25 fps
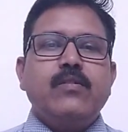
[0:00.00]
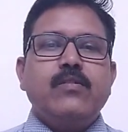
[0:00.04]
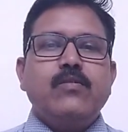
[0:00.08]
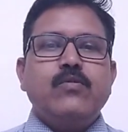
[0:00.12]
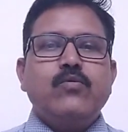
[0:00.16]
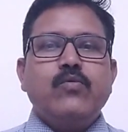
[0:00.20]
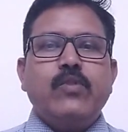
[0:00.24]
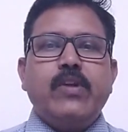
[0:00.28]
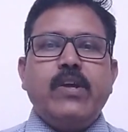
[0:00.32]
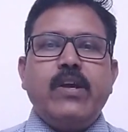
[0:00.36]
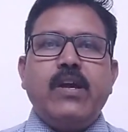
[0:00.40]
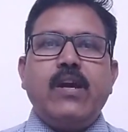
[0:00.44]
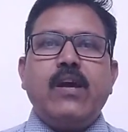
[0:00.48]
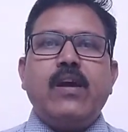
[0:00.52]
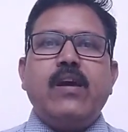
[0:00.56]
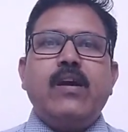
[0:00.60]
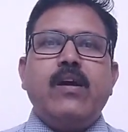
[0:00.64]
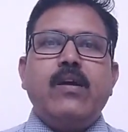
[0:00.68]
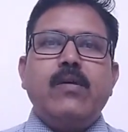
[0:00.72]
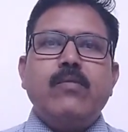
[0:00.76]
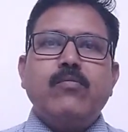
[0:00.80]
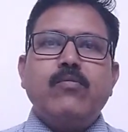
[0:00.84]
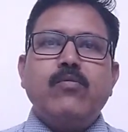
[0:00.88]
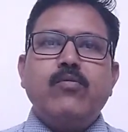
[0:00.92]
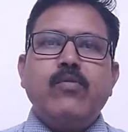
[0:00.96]
Today I
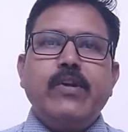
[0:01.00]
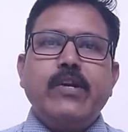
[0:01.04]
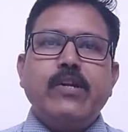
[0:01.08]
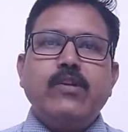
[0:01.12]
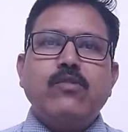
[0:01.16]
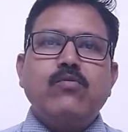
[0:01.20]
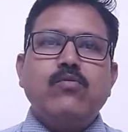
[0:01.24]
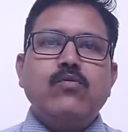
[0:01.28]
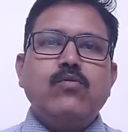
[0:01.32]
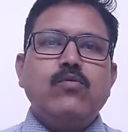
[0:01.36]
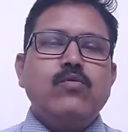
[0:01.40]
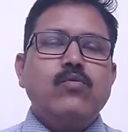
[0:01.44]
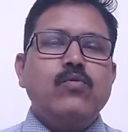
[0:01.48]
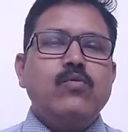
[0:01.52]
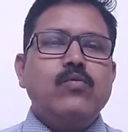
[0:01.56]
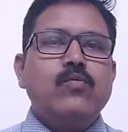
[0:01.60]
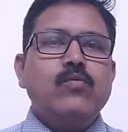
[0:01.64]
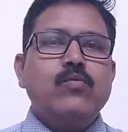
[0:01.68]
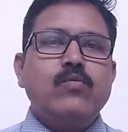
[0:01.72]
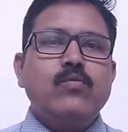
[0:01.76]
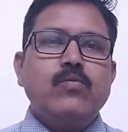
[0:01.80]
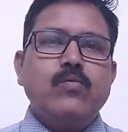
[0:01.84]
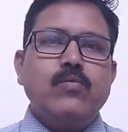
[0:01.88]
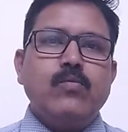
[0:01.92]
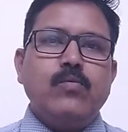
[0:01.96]
am going to
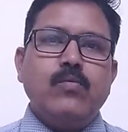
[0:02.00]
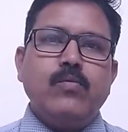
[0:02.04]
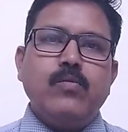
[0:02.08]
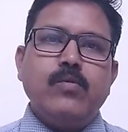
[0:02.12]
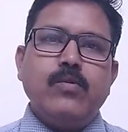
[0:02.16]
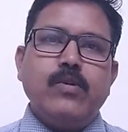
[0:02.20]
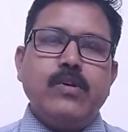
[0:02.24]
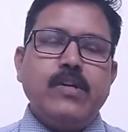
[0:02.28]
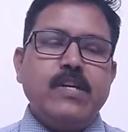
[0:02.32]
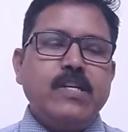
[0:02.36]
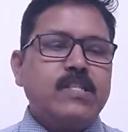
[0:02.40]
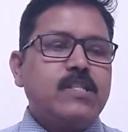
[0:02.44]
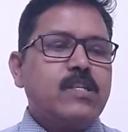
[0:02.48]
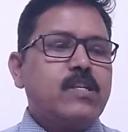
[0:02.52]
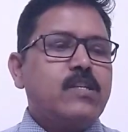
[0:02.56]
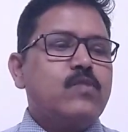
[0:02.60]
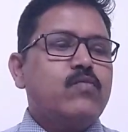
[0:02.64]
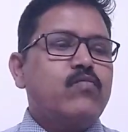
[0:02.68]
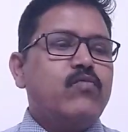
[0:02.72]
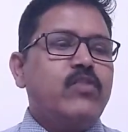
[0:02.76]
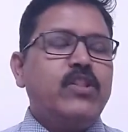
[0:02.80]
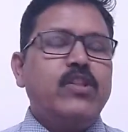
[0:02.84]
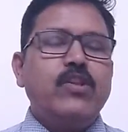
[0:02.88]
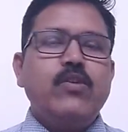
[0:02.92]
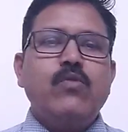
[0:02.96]

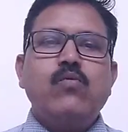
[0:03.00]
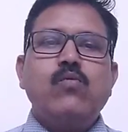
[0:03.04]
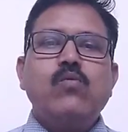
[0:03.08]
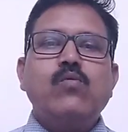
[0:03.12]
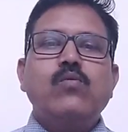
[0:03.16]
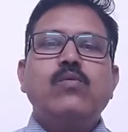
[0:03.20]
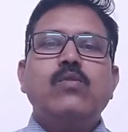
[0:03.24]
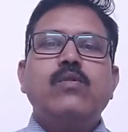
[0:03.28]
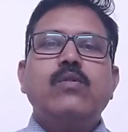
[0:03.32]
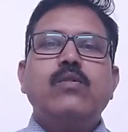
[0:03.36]
discuss with you